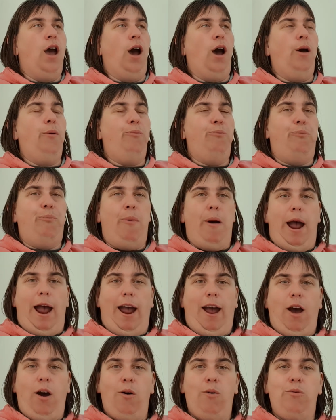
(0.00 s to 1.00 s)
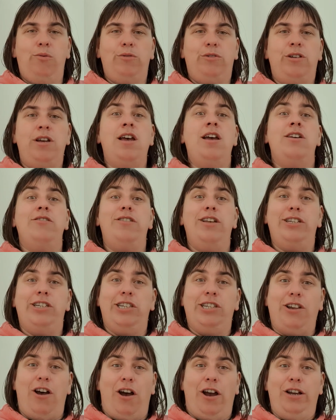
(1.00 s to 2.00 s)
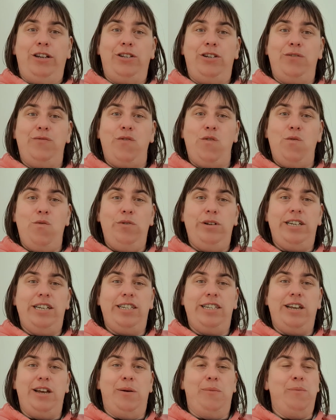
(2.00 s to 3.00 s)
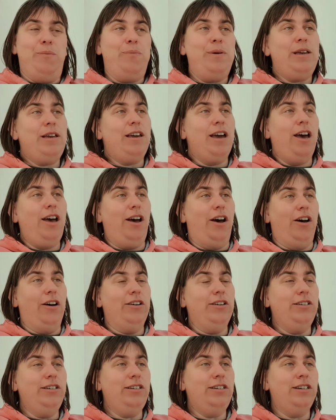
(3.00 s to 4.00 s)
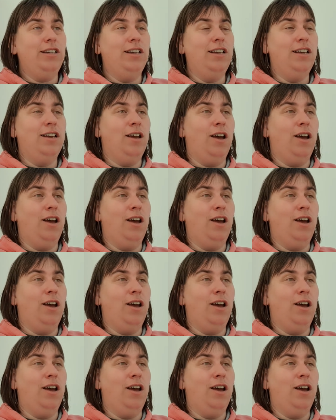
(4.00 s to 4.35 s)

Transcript: about the signs of autism because